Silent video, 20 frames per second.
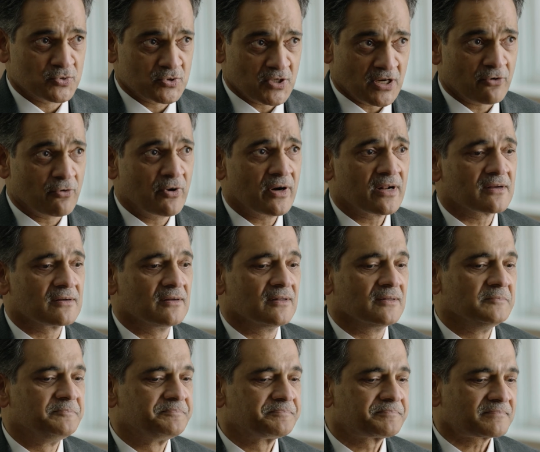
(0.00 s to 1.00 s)
which are critical?
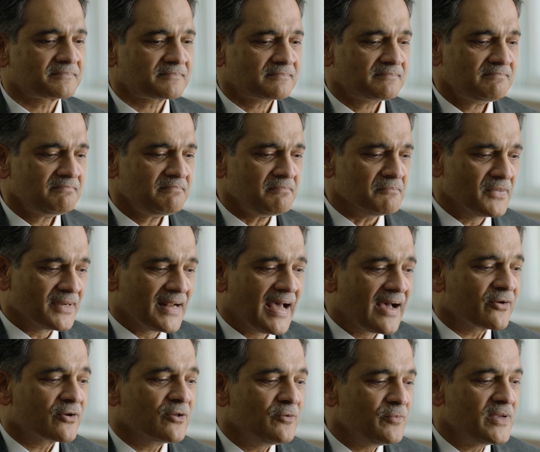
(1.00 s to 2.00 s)
But
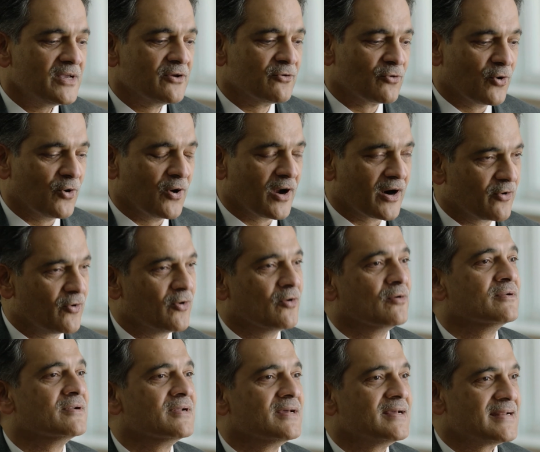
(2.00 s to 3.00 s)
how can we grow our
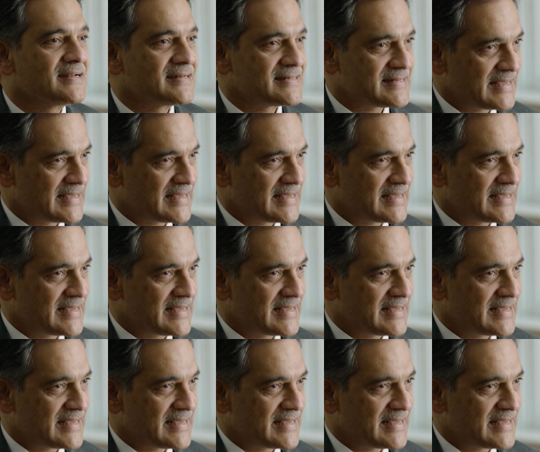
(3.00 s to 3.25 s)
own